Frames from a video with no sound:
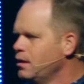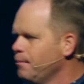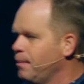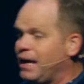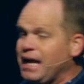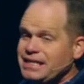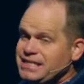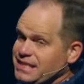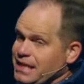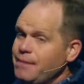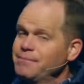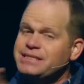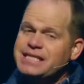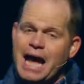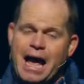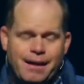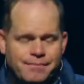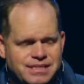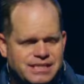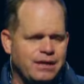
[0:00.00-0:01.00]
Because
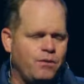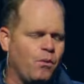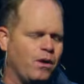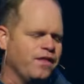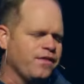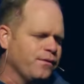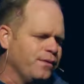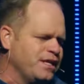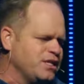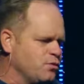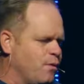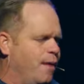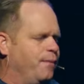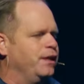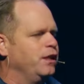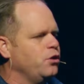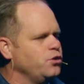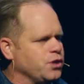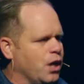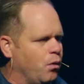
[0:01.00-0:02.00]
sometimes, see, one of the reasons why
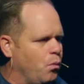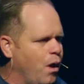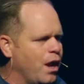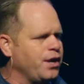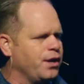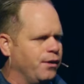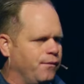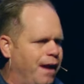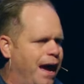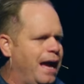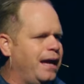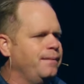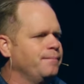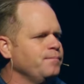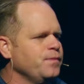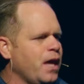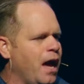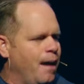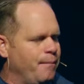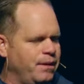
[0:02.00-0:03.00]
we lose our wonder, right?
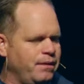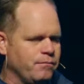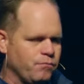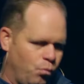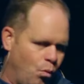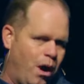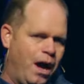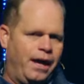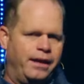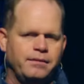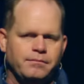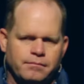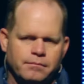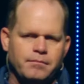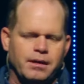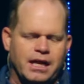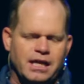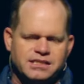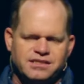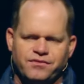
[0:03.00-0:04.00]
I mean, one,
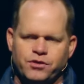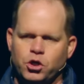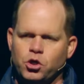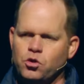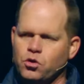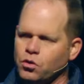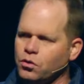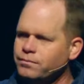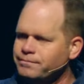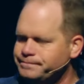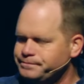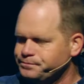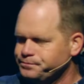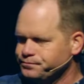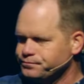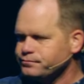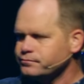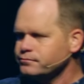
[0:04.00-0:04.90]
because of Google.